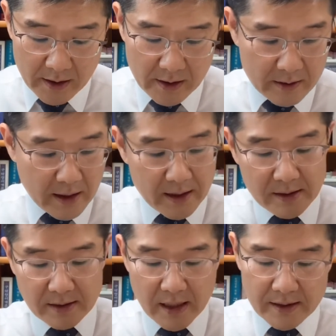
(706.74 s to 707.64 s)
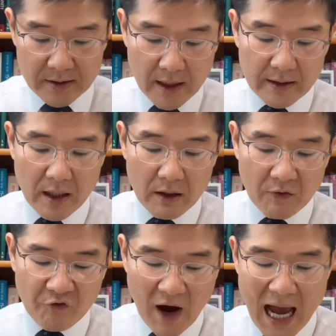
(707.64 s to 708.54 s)
they says that there are
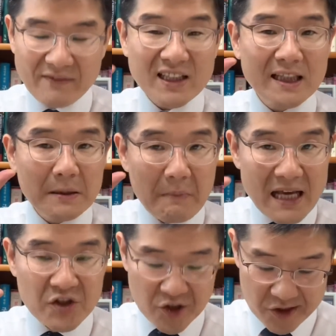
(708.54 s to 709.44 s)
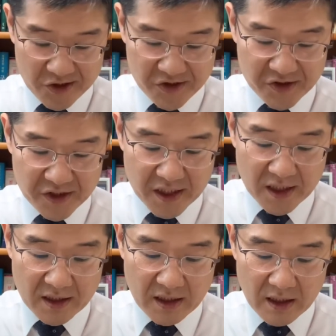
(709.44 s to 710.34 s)
5 dimensions
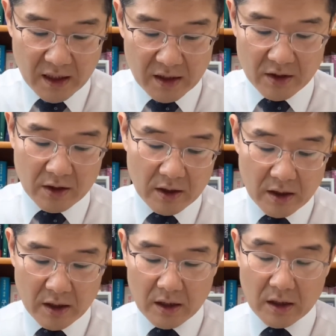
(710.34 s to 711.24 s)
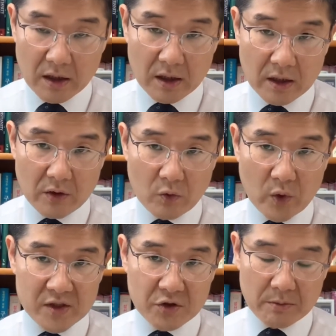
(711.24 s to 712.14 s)
in the
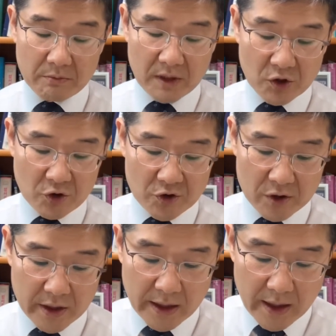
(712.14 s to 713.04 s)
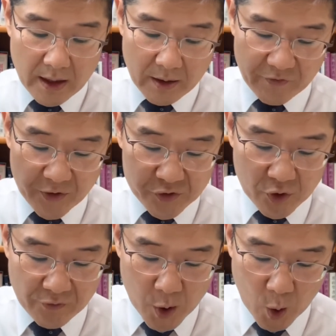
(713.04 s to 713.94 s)
wisdom literature. First
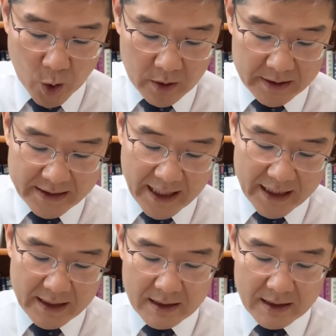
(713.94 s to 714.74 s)
of all, they